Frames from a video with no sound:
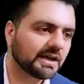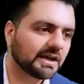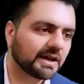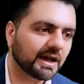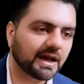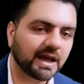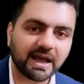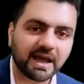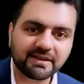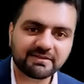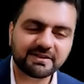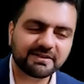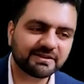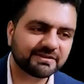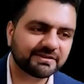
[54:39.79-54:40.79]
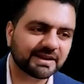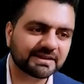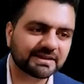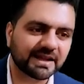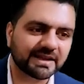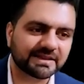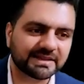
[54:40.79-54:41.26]
As it is said,
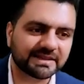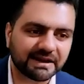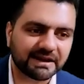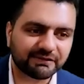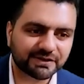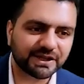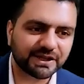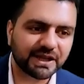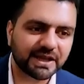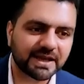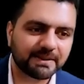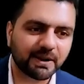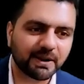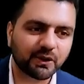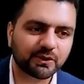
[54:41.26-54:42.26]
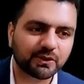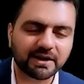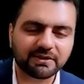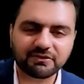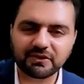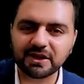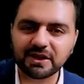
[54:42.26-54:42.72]
like, never think about
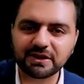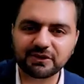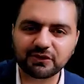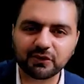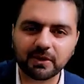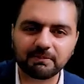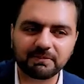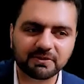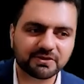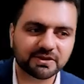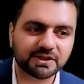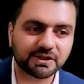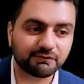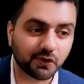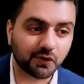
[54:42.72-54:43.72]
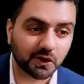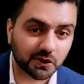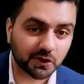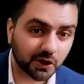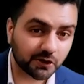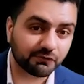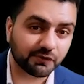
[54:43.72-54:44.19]
entering into a business if you are
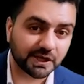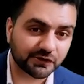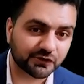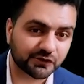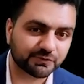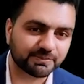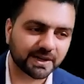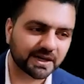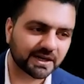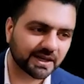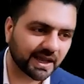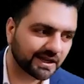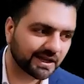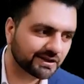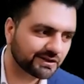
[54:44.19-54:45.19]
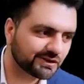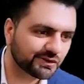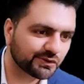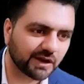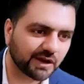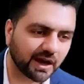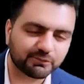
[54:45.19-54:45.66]
not willing to spend like
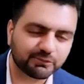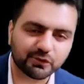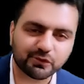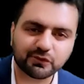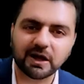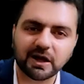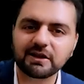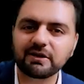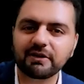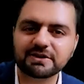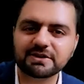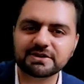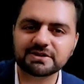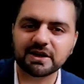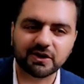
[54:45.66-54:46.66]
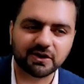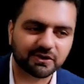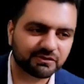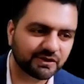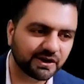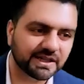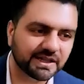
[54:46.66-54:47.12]
up to 12 hours or
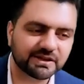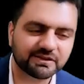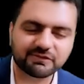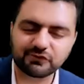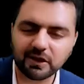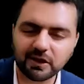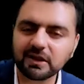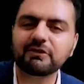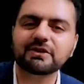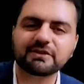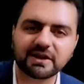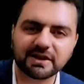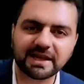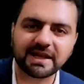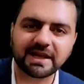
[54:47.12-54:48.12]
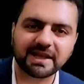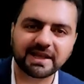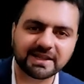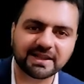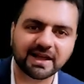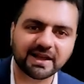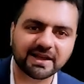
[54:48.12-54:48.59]
12 hours a day
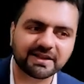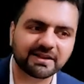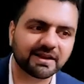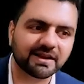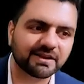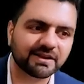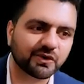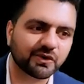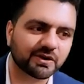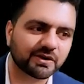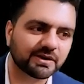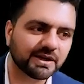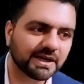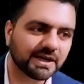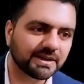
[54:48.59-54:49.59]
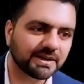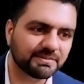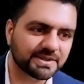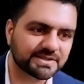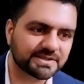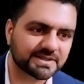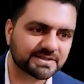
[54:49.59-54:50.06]
in your
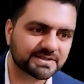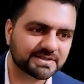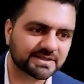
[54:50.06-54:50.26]
business,